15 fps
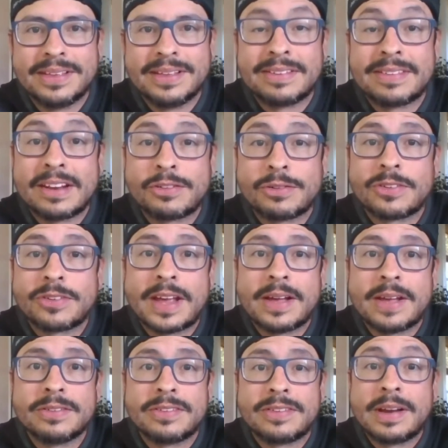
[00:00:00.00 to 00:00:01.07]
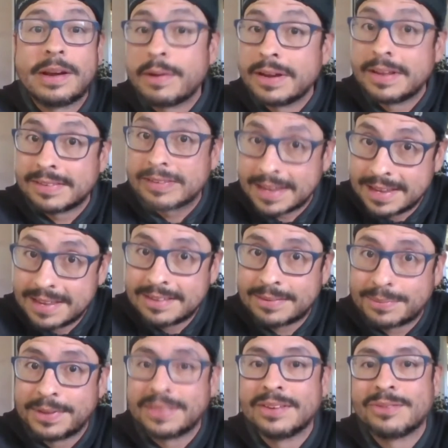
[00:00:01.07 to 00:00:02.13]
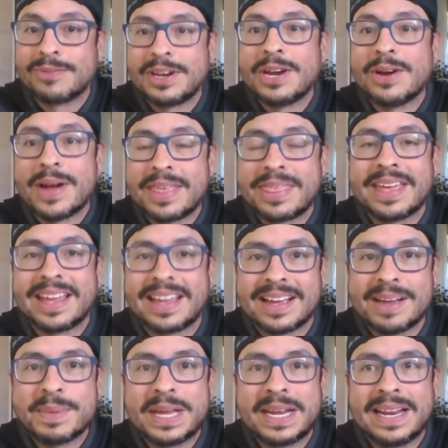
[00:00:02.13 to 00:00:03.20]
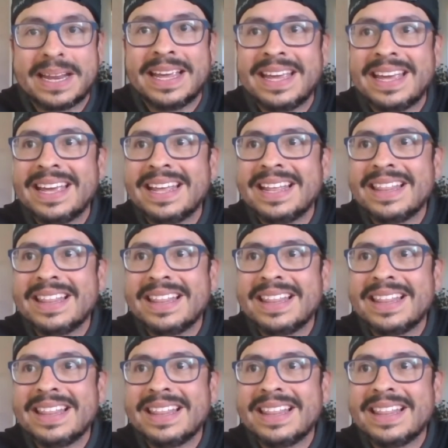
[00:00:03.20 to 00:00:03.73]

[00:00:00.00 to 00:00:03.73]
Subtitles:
Essential Sounds series is with this video, I think. I mean, yes.